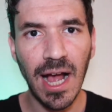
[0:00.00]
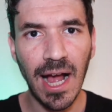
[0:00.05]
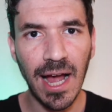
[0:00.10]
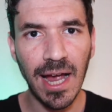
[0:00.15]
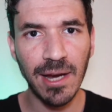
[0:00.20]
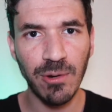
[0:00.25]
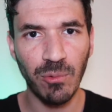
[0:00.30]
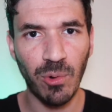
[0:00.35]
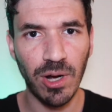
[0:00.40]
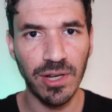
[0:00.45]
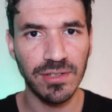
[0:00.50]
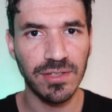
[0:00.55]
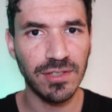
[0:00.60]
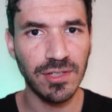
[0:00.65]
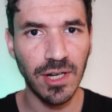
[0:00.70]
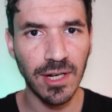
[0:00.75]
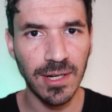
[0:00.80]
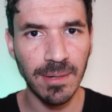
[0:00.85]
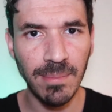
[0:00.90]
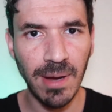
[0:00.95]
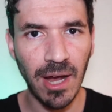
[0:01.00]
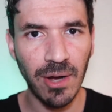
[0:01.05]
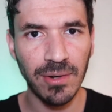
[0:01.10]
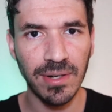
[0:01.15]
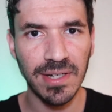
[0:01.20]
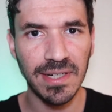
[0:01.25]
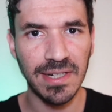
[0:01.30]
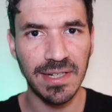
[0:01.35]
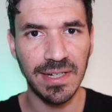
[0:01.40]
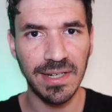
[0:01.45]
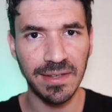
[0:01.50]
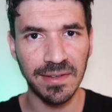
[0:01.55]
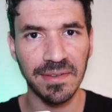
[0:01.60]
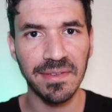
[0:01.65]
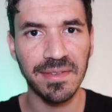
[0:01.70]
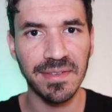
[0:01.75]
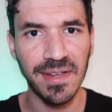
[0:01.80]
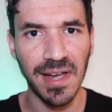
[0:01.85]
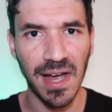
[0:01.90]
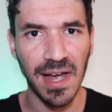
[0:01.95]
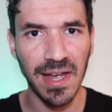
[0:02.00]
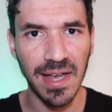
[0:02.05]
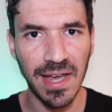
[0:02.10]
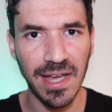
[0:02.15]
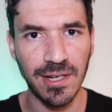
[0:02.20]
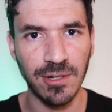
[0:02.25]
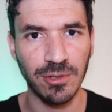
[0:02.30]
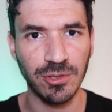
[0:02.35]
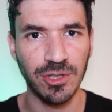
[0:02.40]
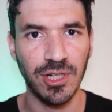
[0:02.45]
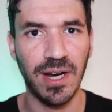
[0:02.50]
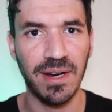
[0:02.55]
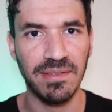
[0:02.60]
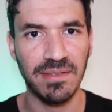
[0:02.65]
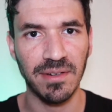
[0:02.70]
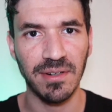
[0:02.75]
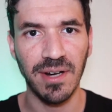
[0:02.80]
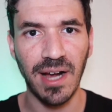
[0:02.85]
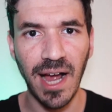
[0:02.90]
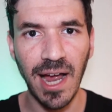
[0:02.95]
I want to talk about is the energizer.